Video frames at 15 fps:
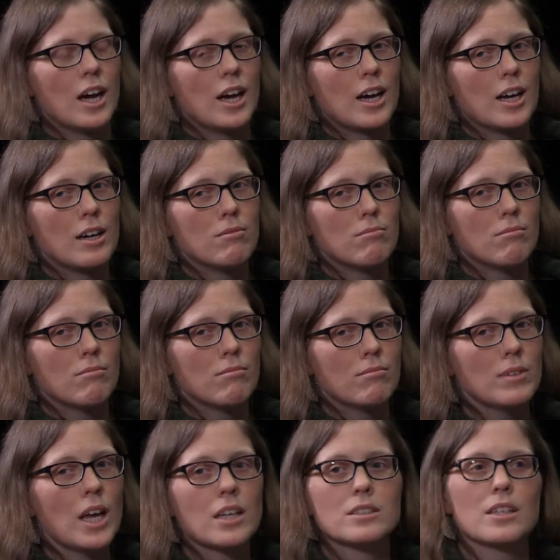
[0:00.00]
um,
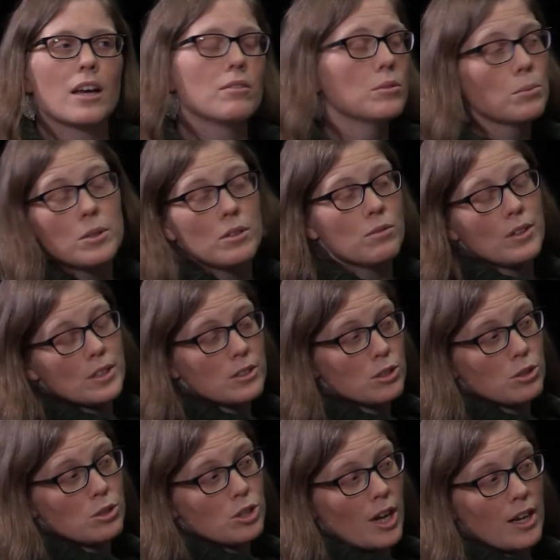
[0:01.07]
yes everybody
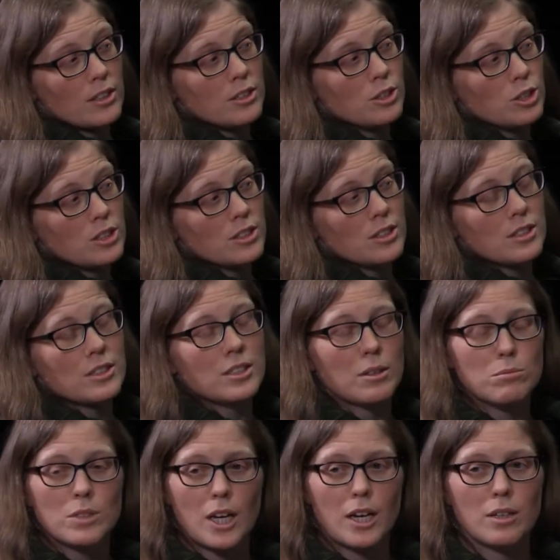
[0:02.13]
faces challenges and
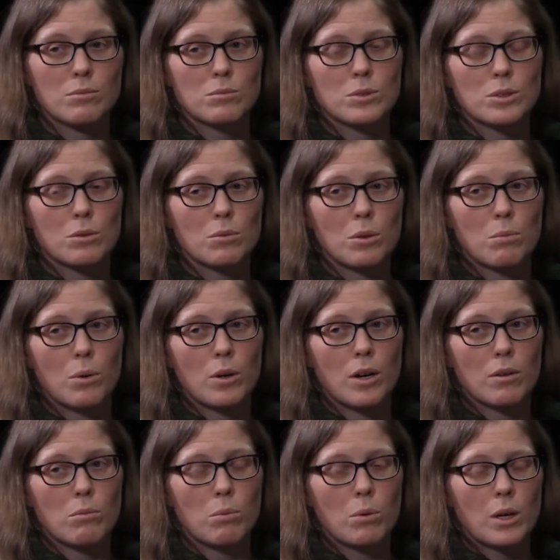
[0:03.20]
sometimes we put
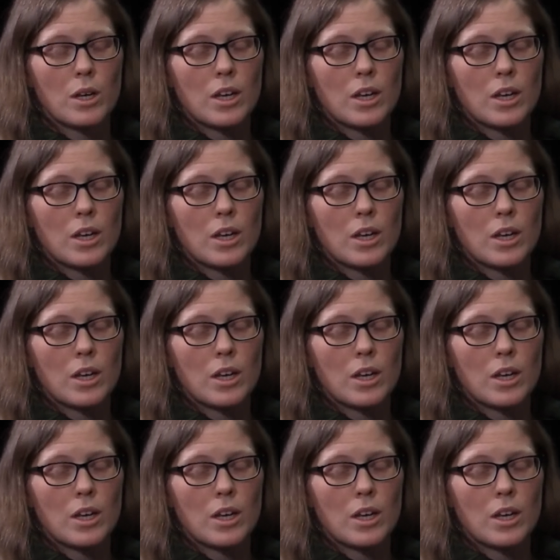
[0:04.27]
up